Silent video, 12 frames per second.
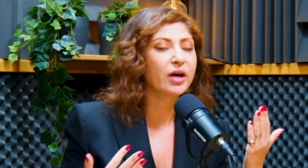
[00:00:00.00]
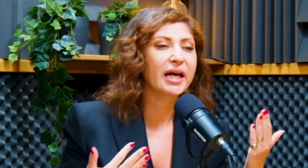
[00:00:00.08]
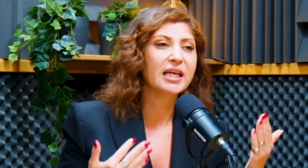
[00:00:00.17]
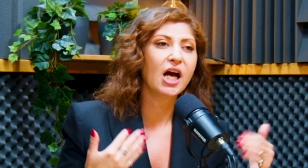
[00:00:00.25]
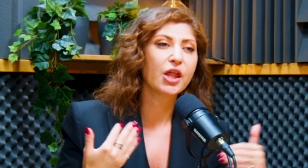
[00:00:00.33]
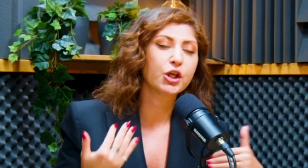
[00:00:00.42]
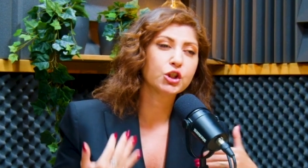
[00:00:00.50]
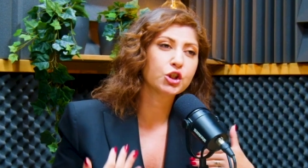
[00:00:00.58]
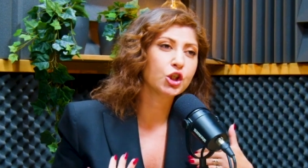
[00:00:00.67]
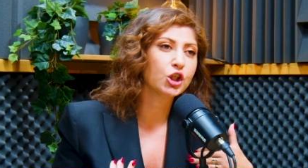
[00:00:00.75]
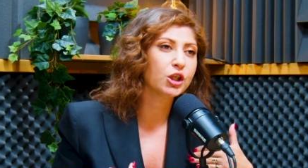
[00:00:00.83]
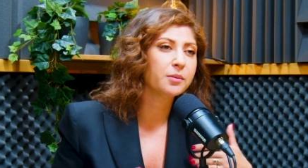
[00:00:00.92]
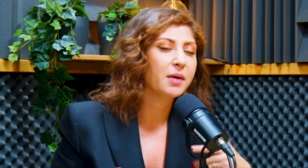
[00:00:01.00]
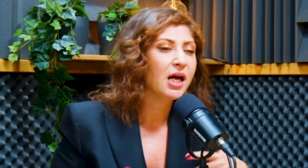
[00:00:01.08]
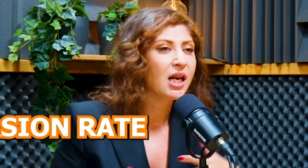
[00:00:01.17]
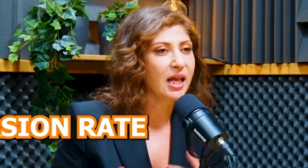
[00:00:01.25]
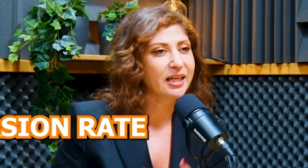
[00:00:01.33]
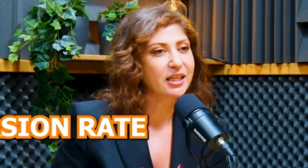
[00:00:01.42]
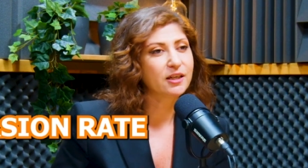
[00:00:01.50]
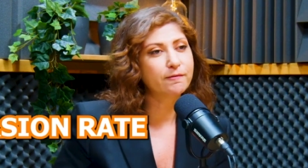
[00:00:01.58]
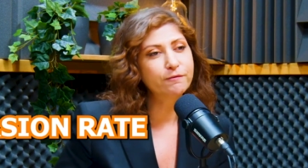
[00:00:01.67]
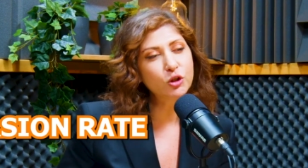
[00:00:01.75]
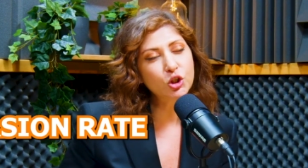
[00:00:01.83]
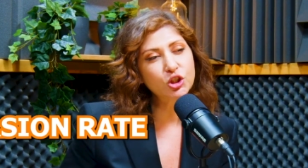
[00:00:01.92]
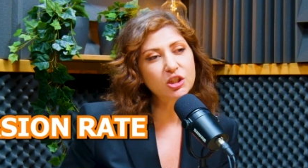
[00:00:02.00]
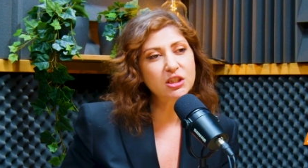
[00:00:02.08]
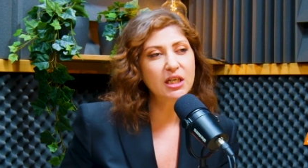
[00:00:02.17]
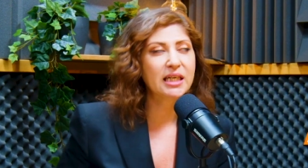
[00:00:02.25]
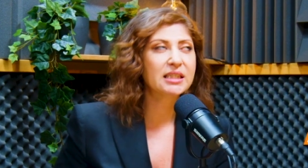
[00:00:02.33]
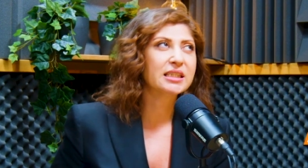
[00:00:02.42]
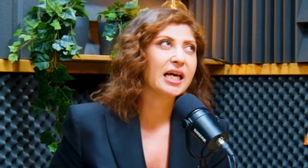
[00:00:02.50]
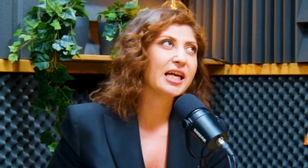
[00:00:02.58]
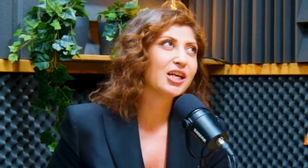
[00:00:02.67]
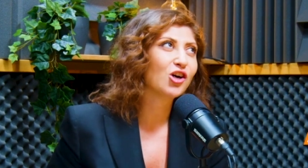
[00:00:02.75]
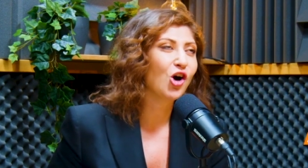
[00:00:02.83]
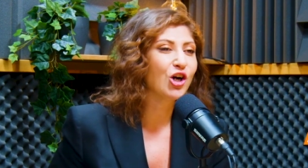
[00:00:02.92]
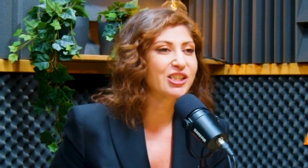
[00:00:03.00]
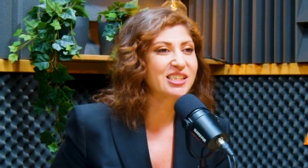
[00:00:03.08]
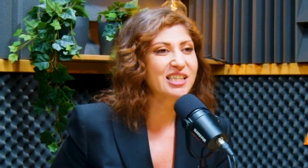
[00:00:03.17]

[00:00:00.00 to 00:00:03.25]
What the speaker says: or any other term like conversion rate, ACOS,